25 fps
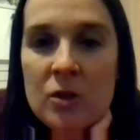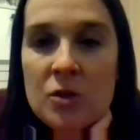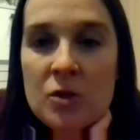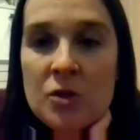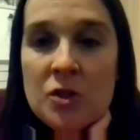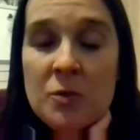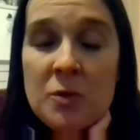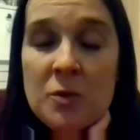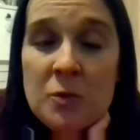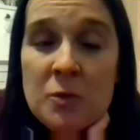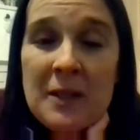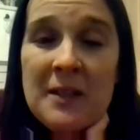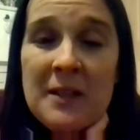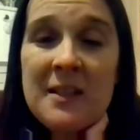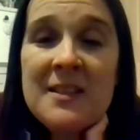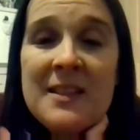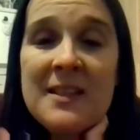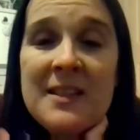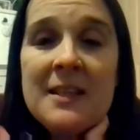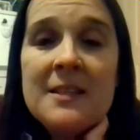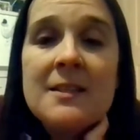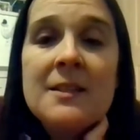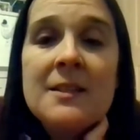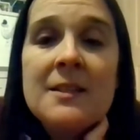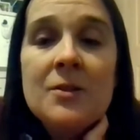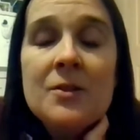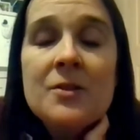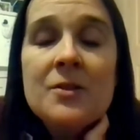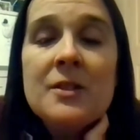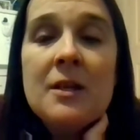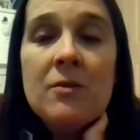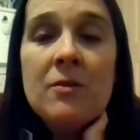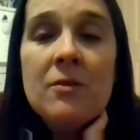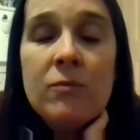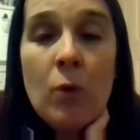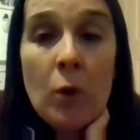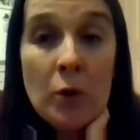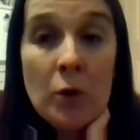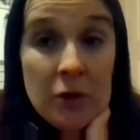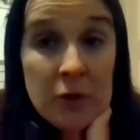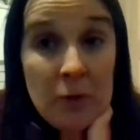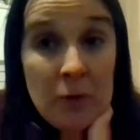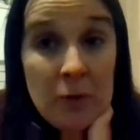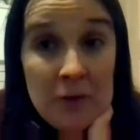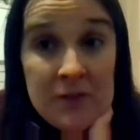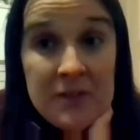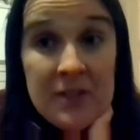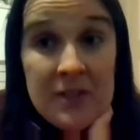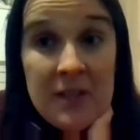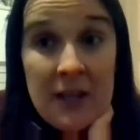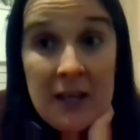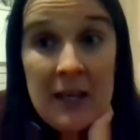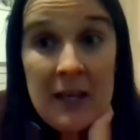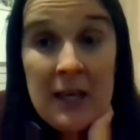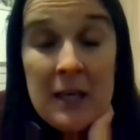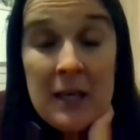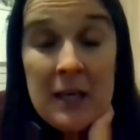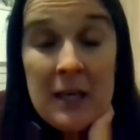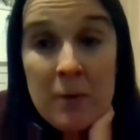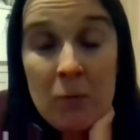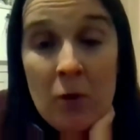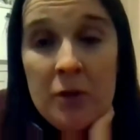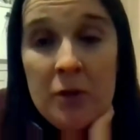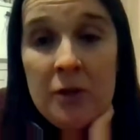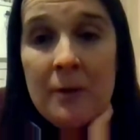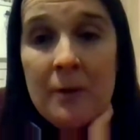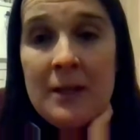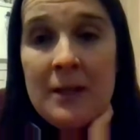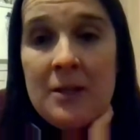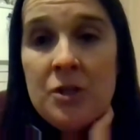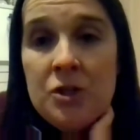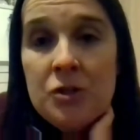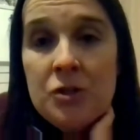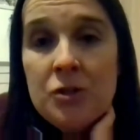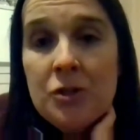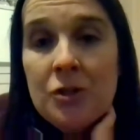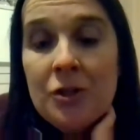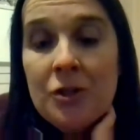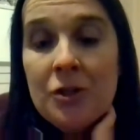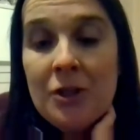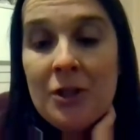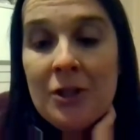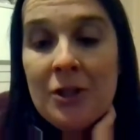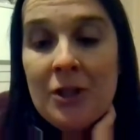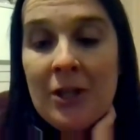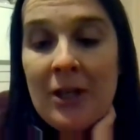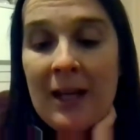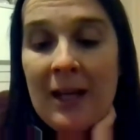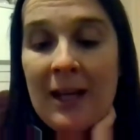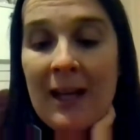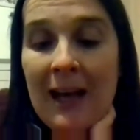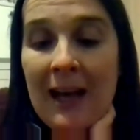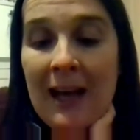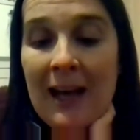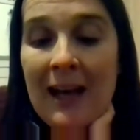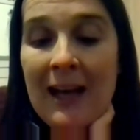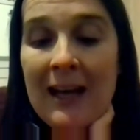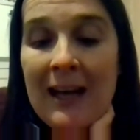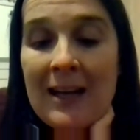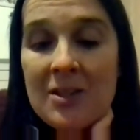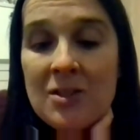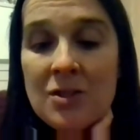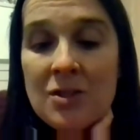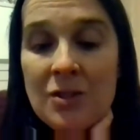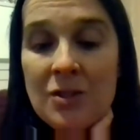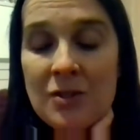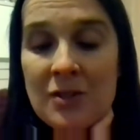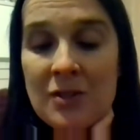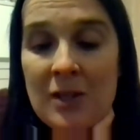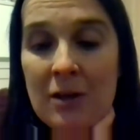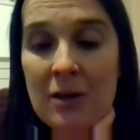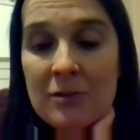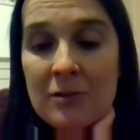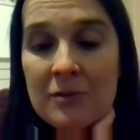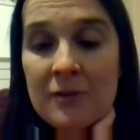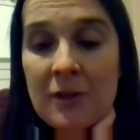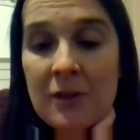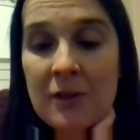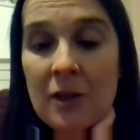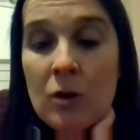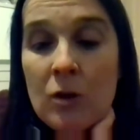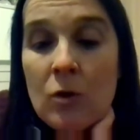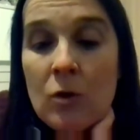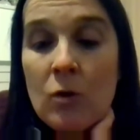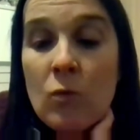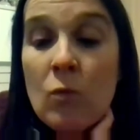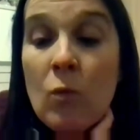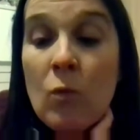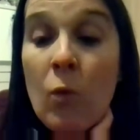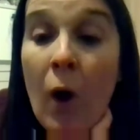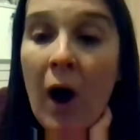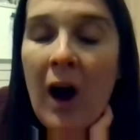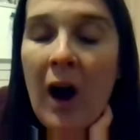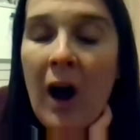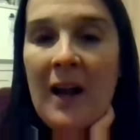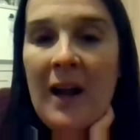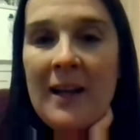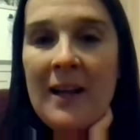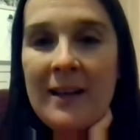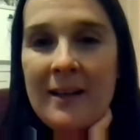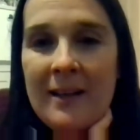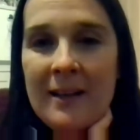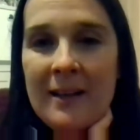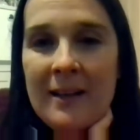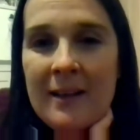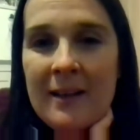So as well as asking yourself what you want to keep and what you enjoy, ask yourself, why?